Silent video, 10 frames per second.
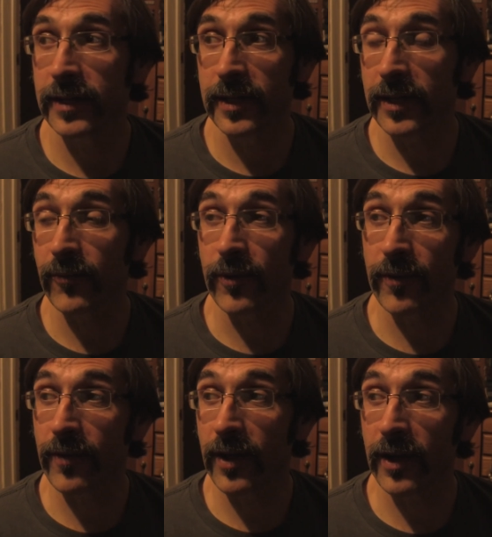It
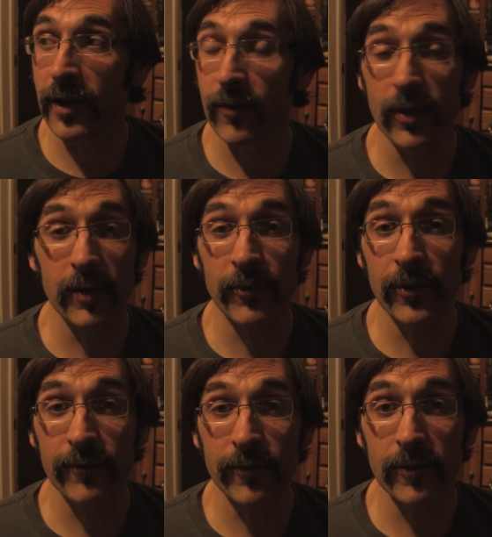was really
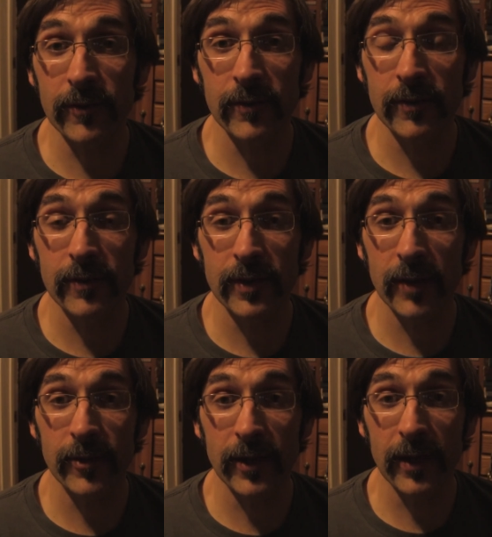beautiful a
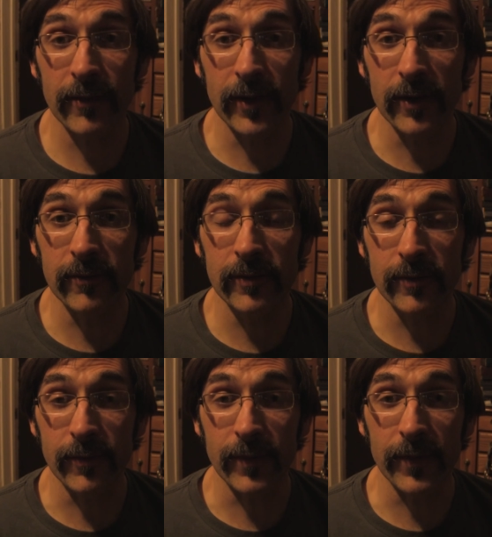couple of days ago.
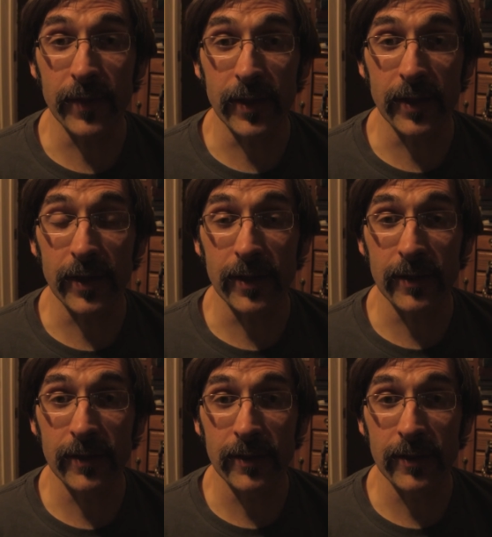It was in the upper